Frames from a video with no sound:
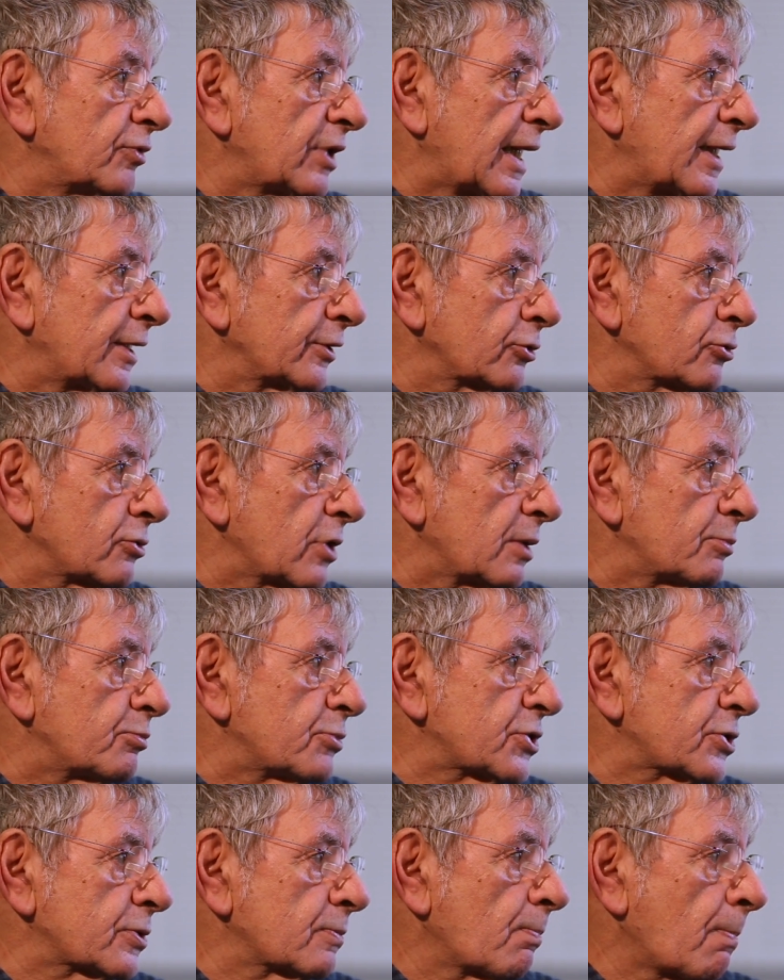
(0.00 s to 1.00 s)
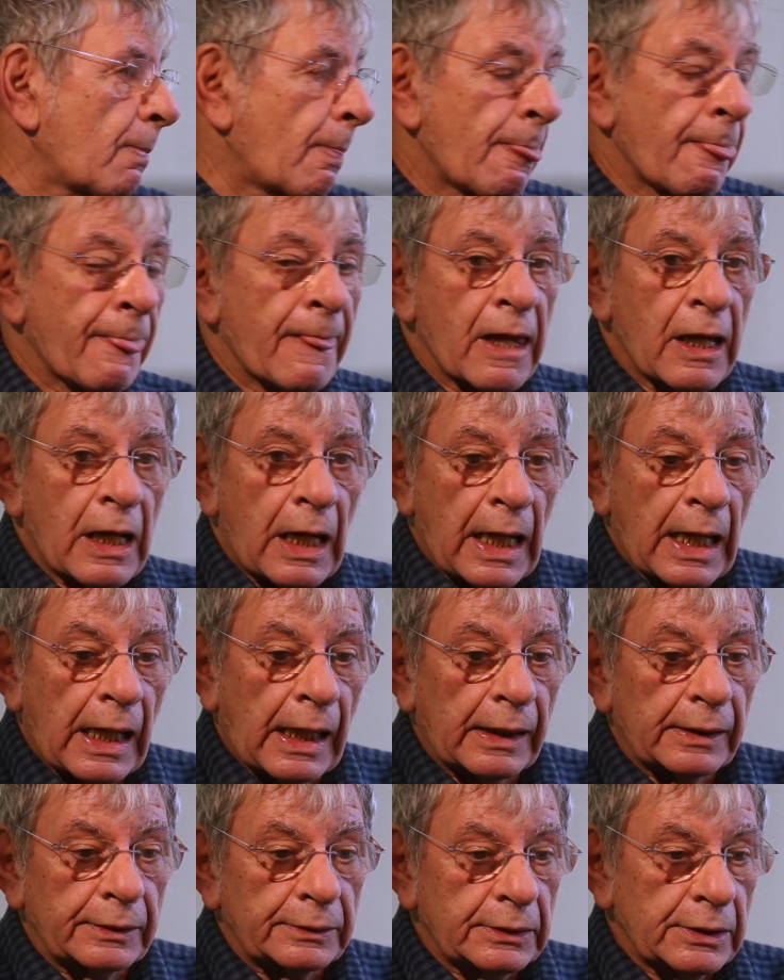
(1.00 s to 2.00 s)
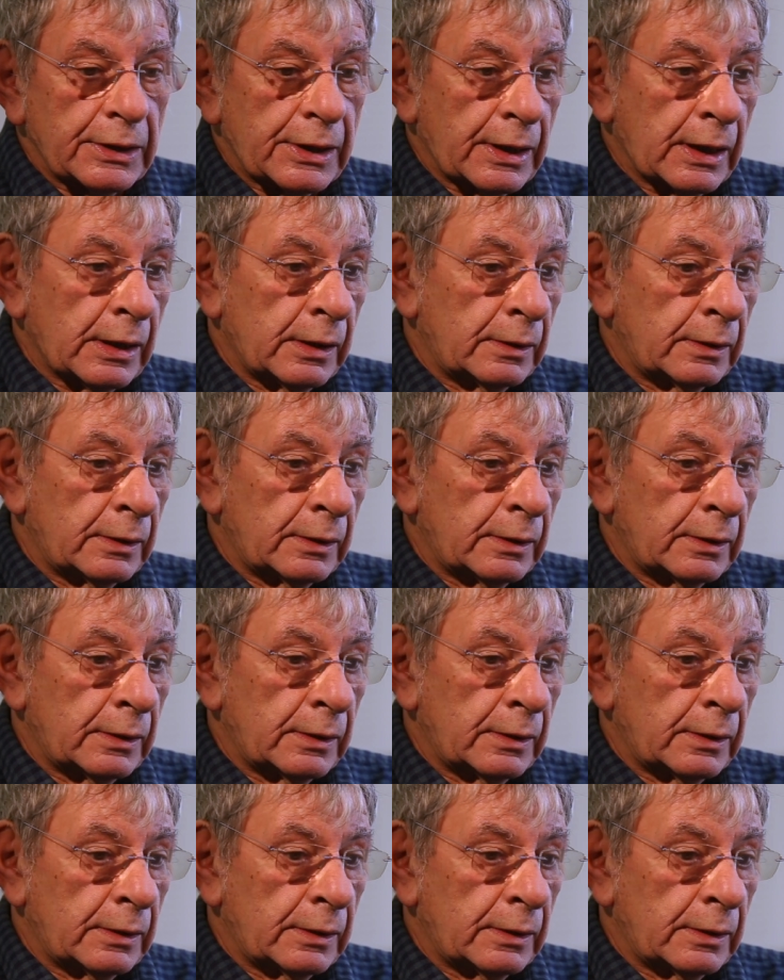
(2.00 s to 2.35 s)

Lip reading: land grabs. And